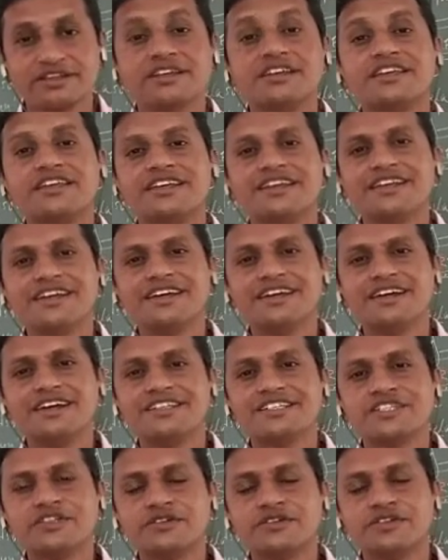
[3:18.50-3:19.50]

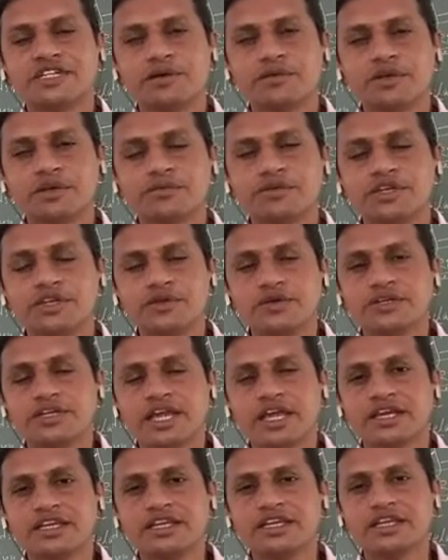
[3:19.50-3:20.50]
Yes, who developed a new
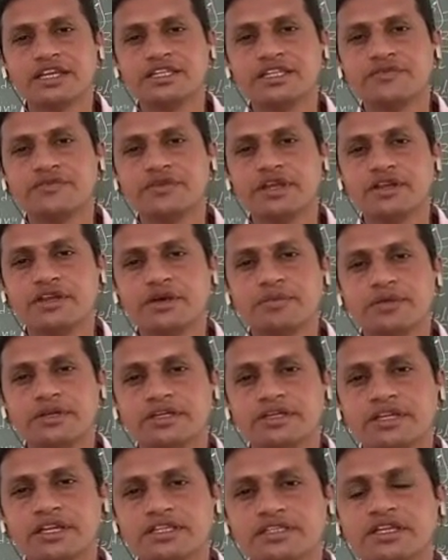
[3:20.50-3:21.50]
technique in the field of
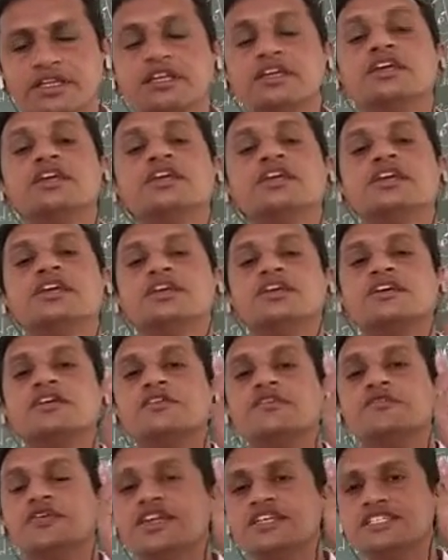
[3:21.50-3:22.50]
literature,
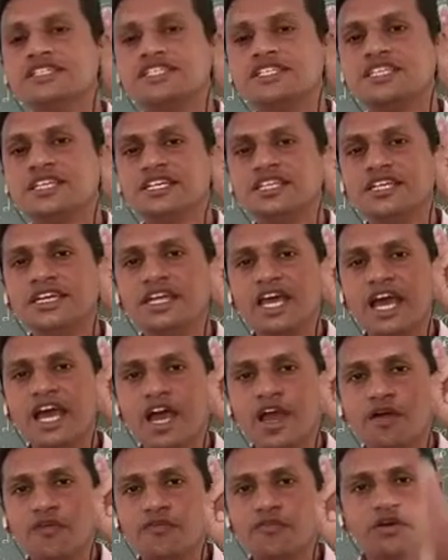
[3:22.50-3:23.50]

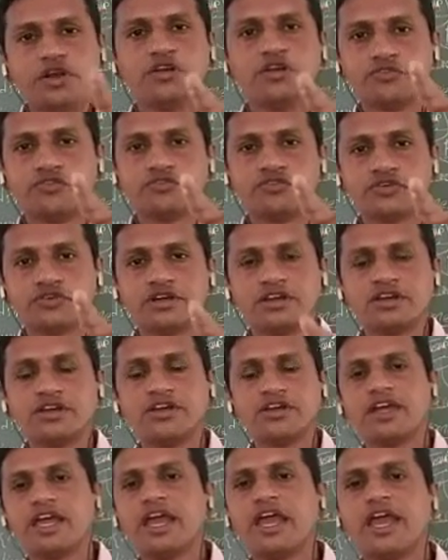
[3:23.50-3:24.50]
Virginia
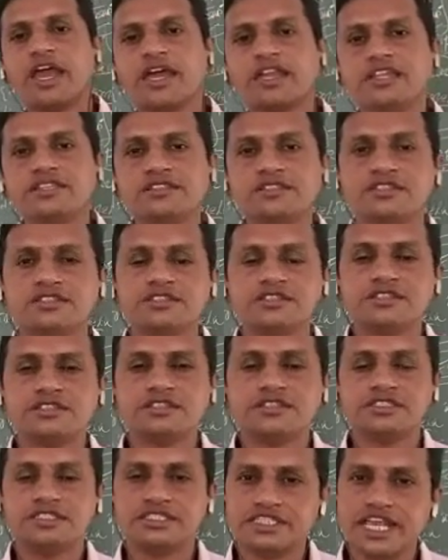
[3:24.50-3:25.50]
Woolf
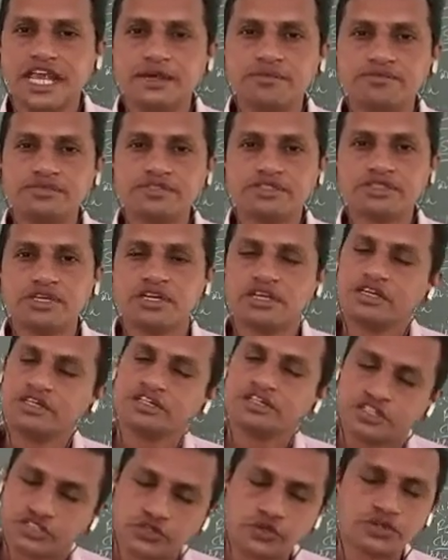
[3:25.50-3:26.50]
and James
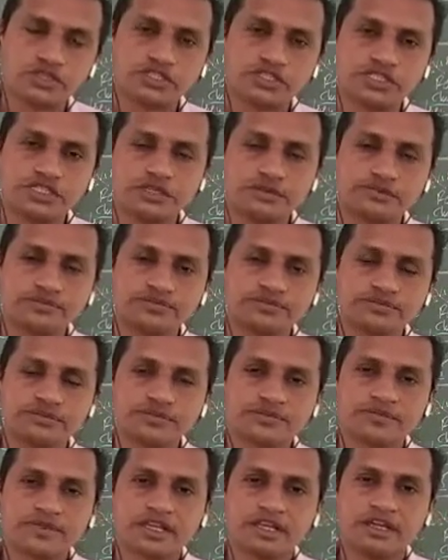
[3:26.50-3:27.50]
Joyce.
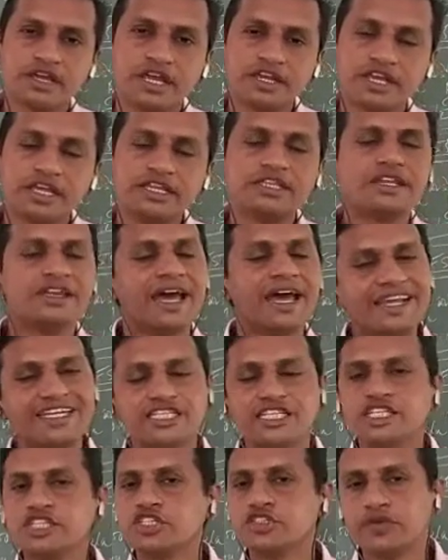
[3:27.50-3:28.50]
And in the
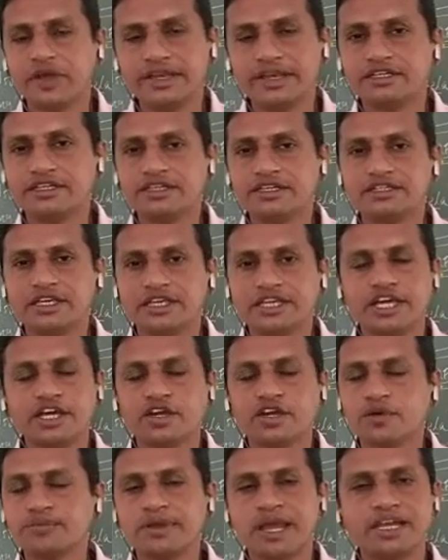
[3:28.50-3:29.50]
1920, the
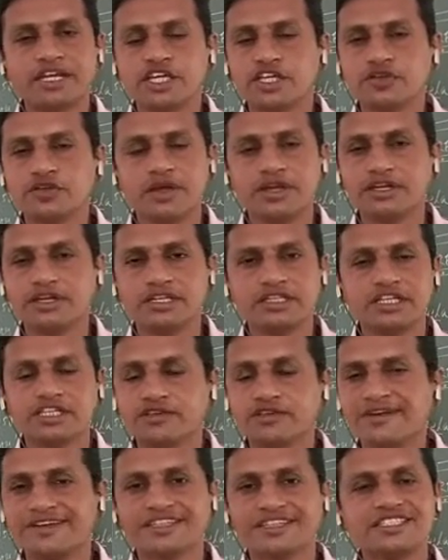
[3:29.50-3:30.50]
year of 1920, the
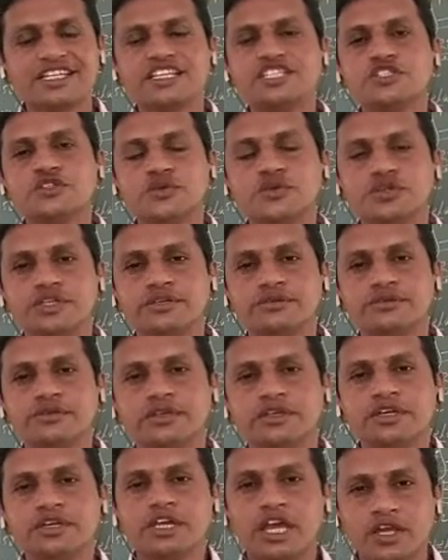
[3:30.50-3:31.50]
20th century,
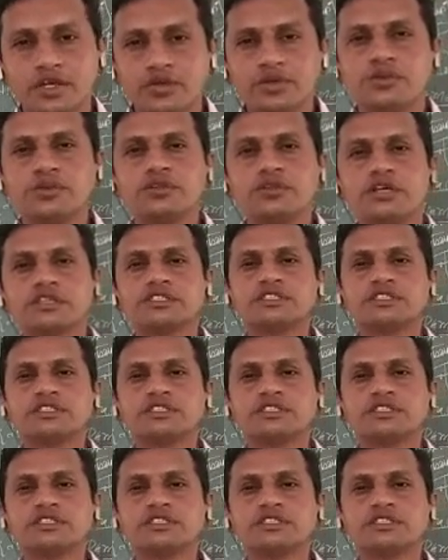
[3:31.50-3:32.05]
and due to the